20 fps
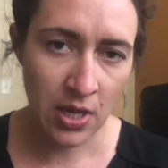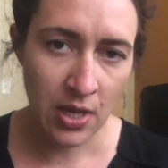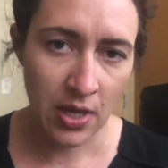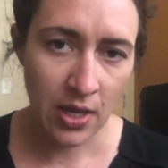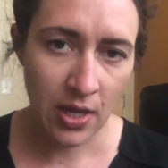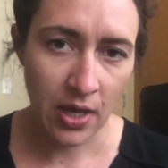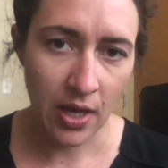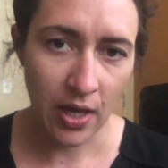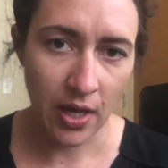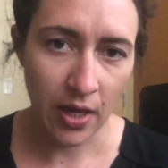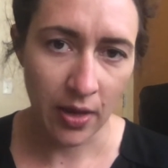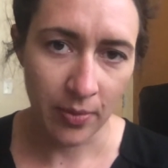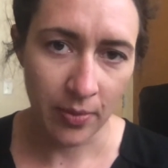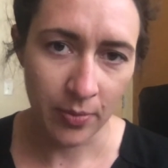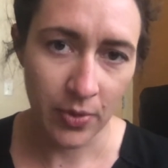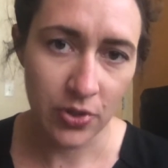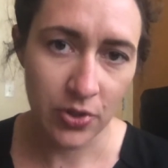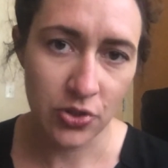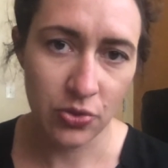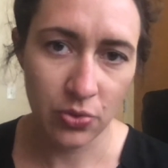
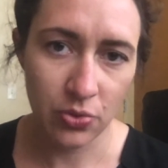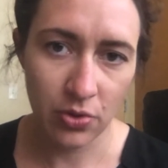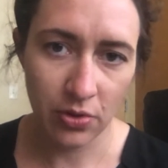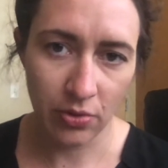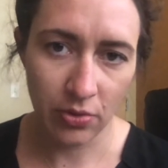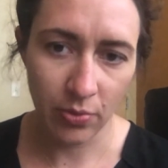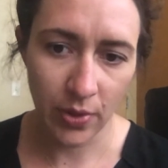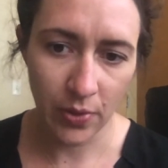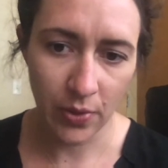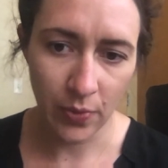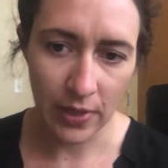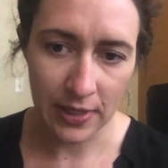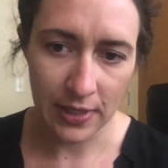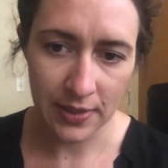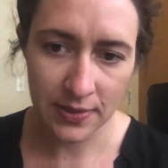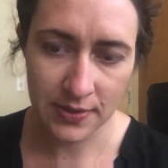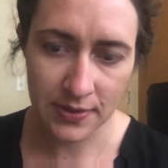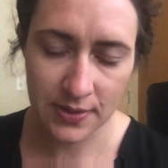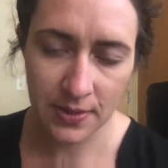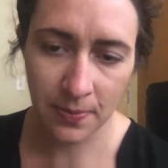2 to 3
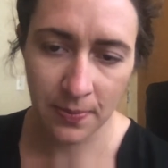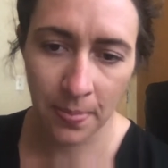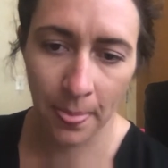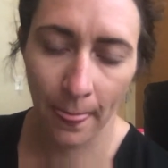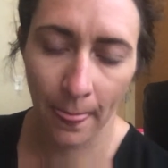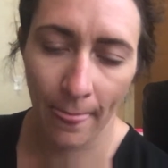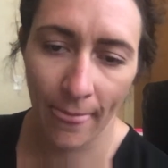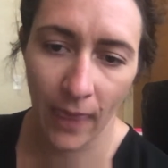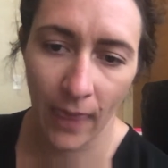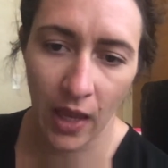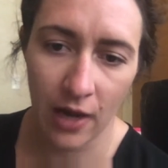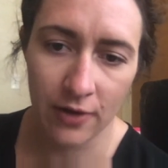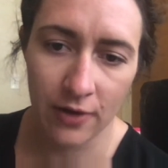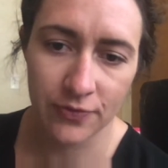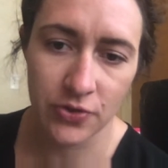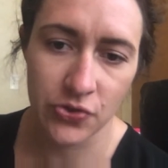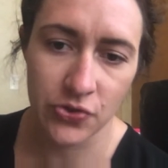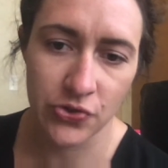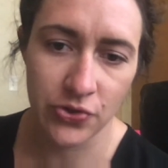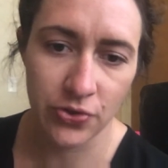weeks.
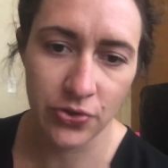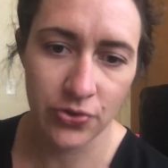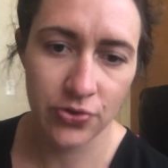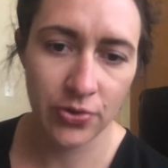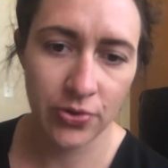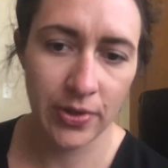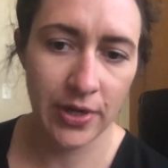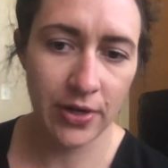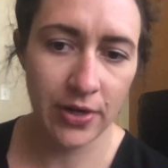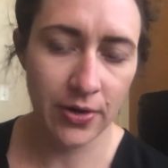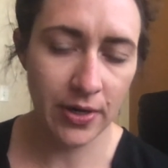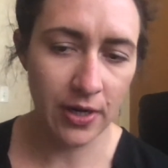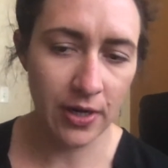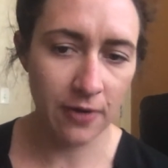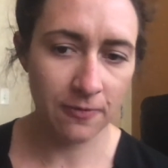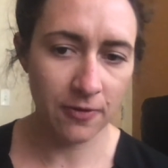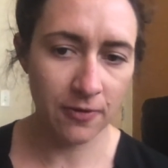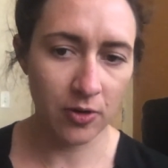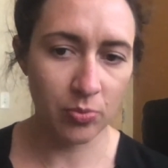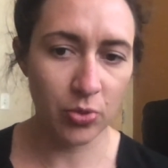After surgery, you're going to
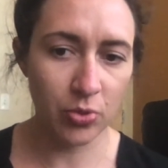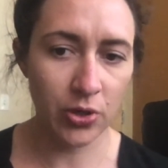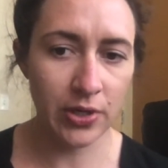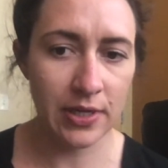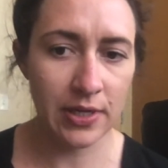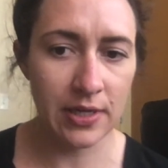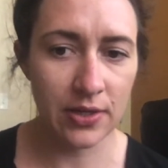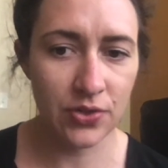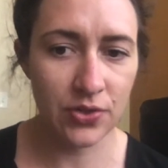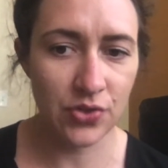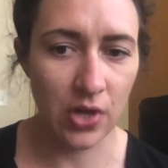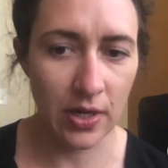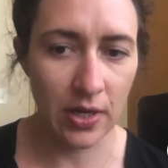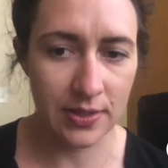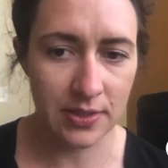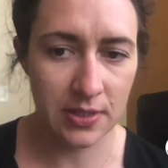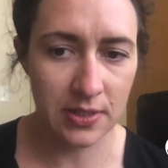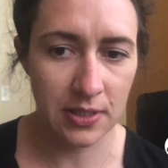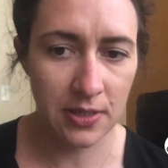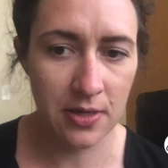feel pretty
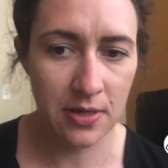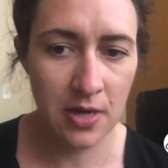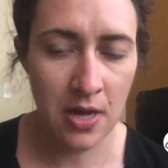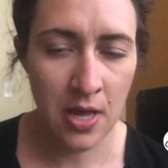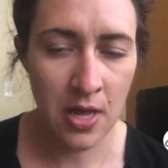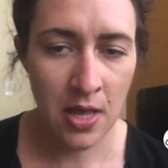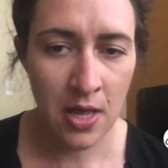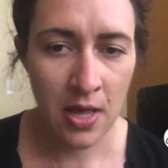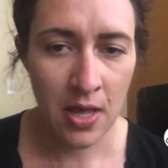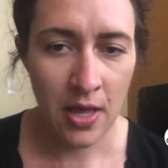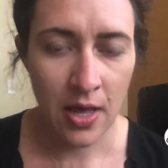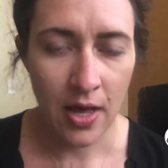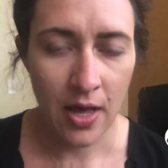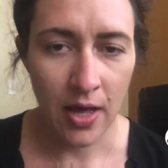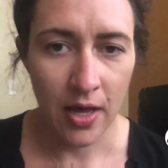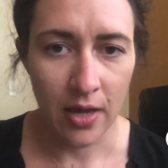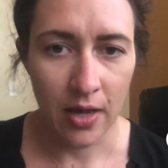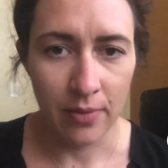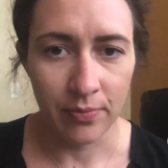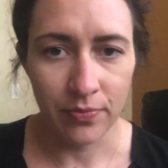exhausted.
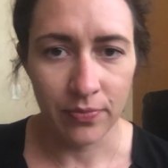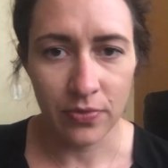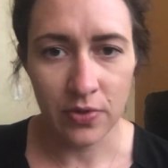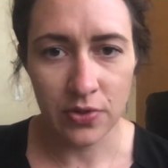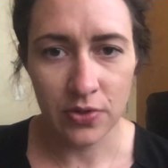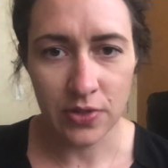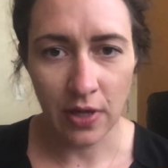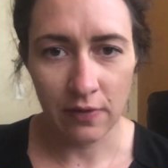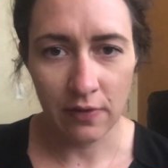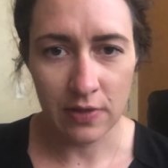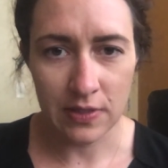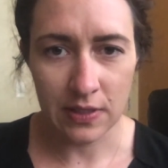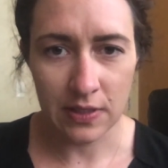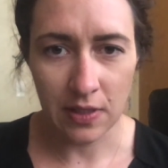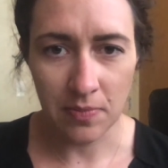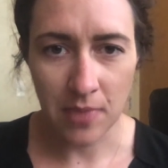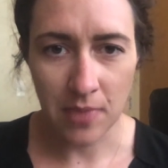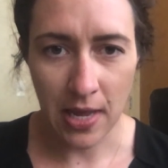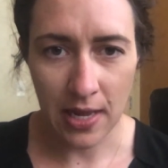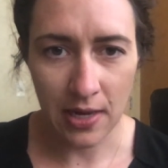There's obviously
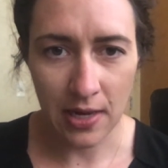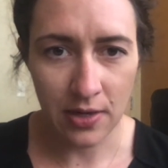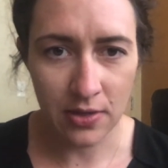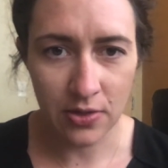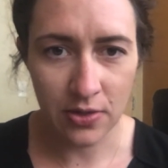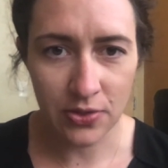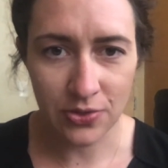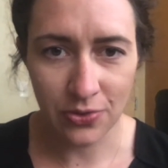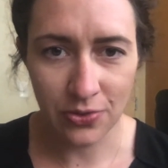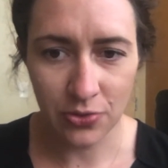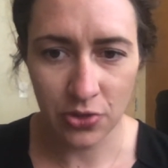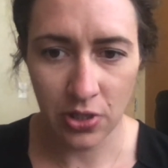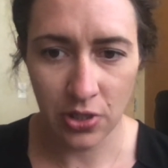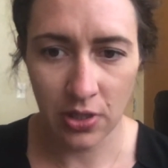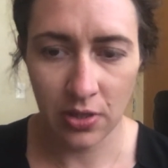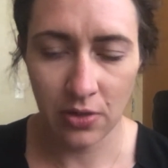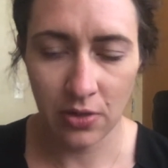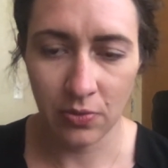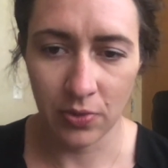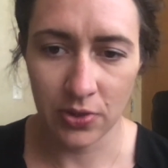pain
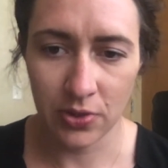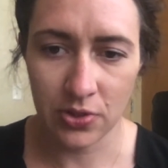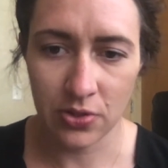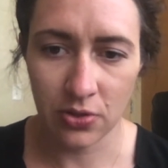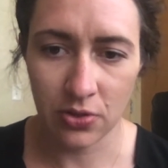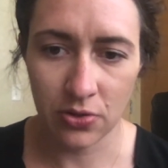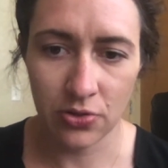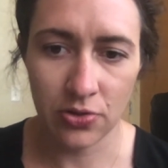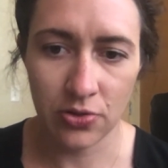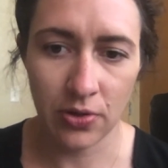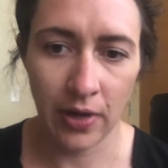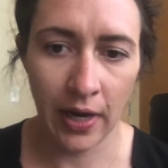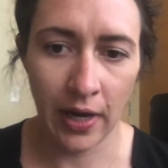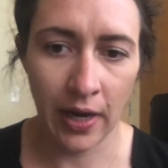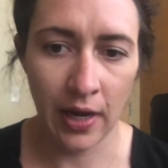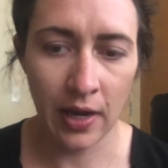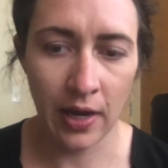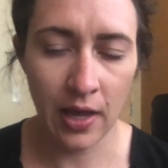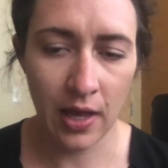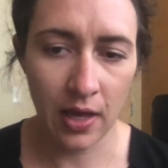associated with
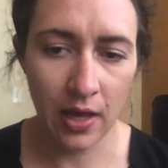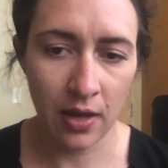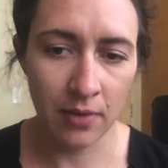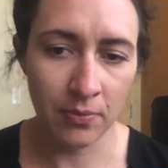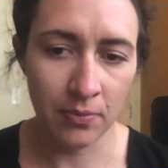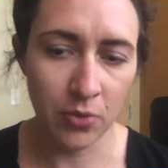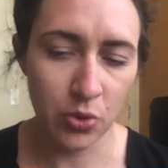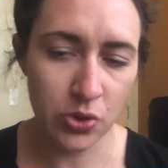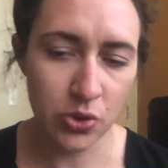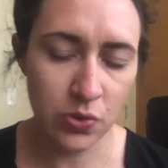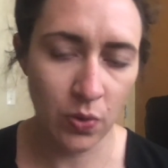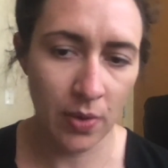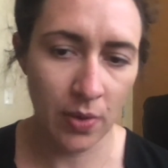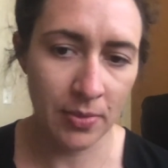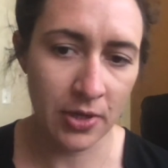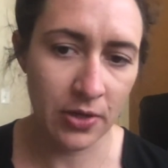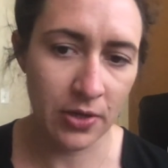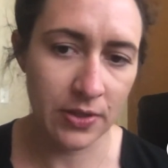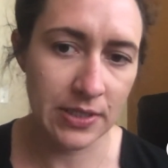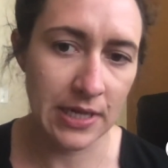surgery, and most
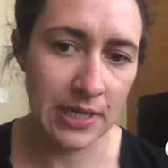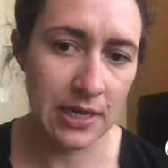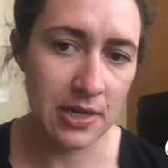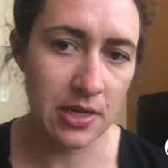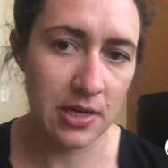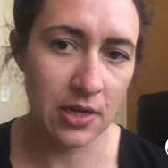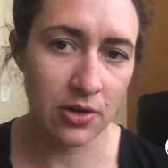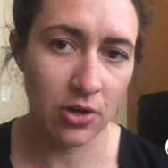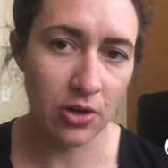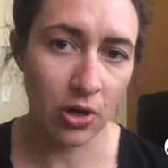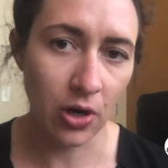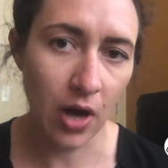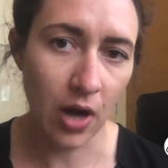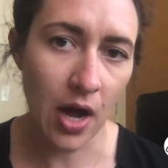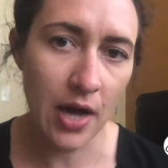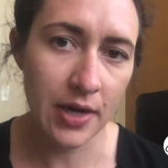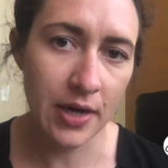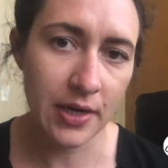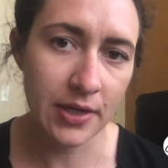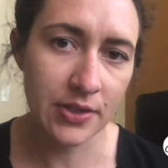women are taking
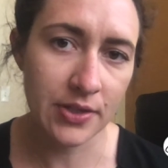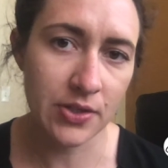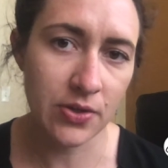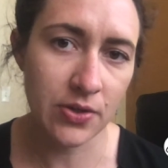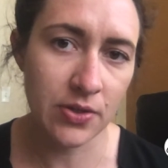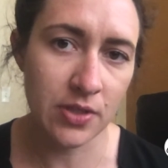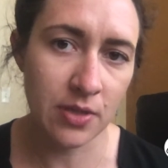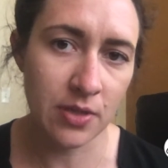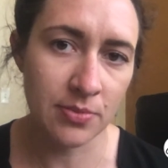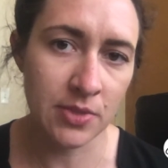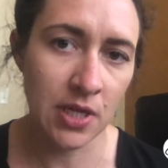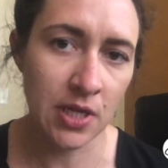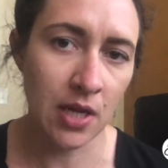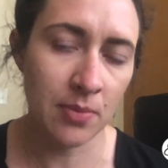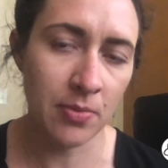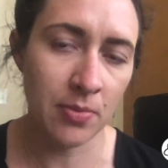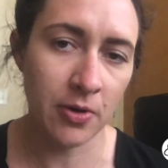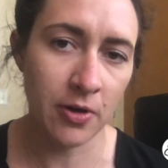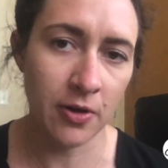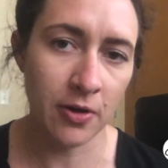narcotics or some type
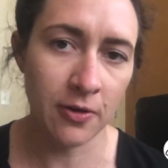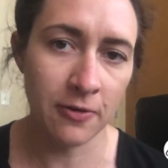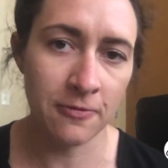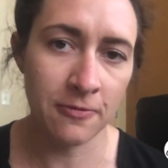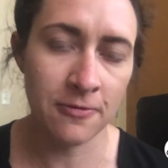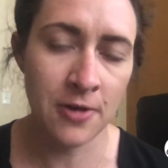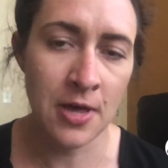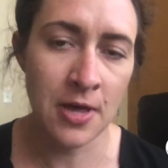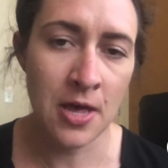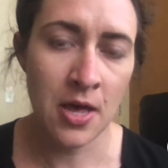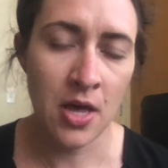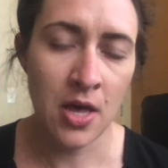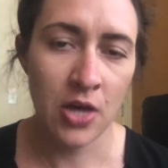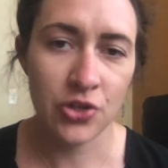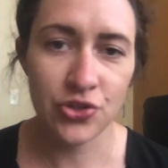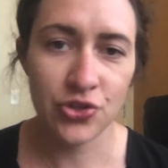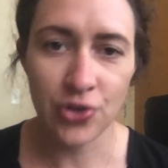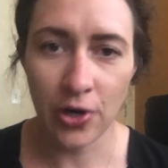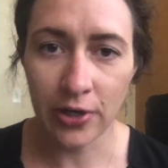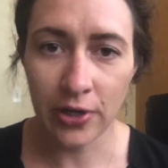of
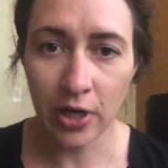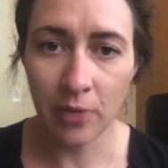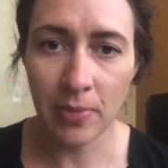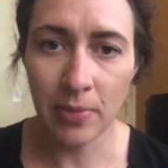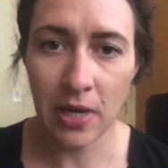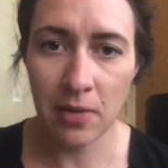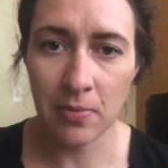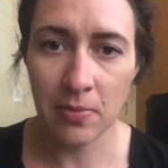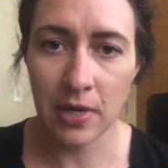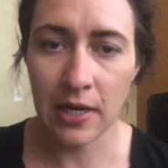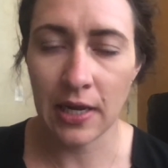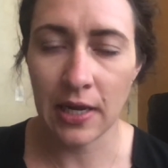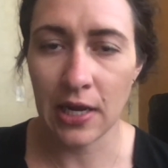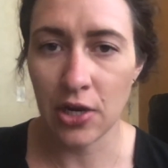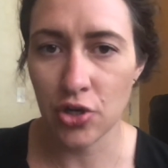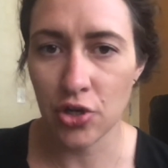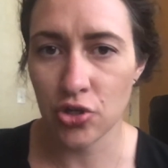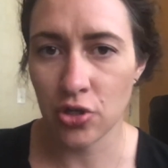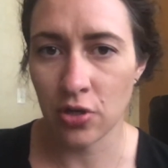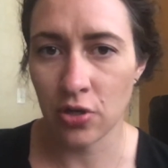stronger pain
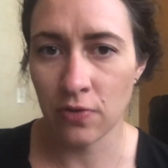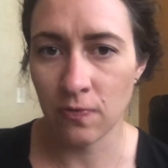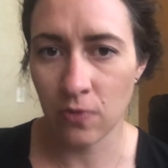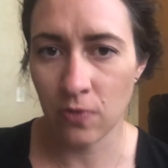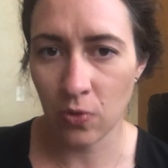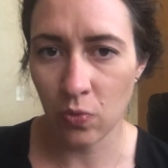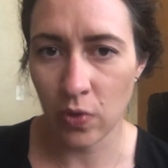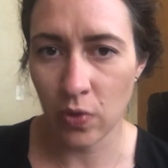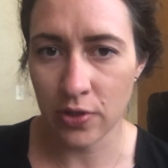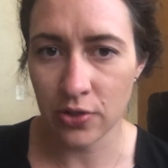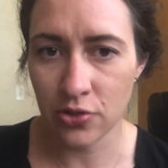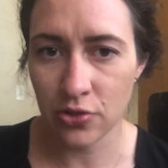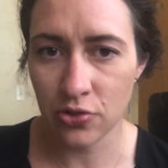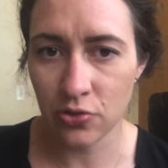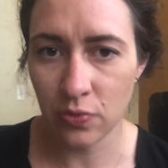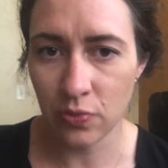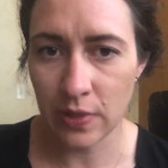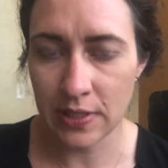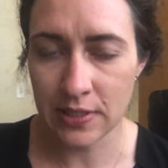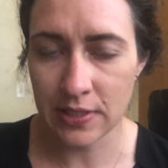medication for 1 to 2
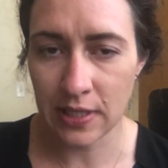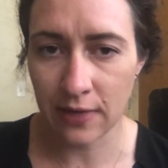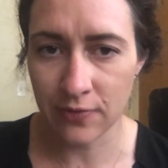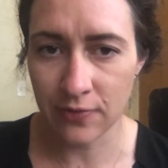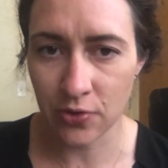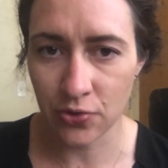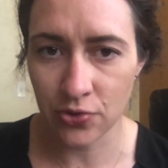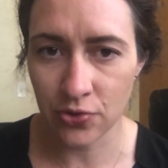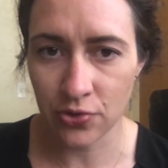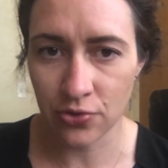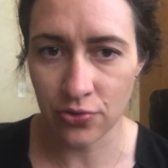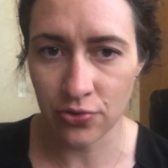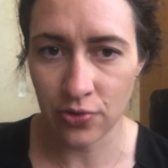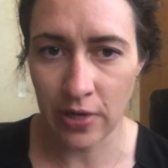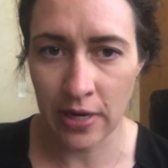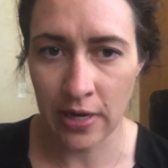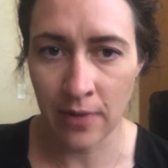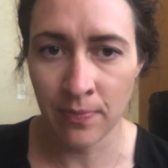weeks after surgery.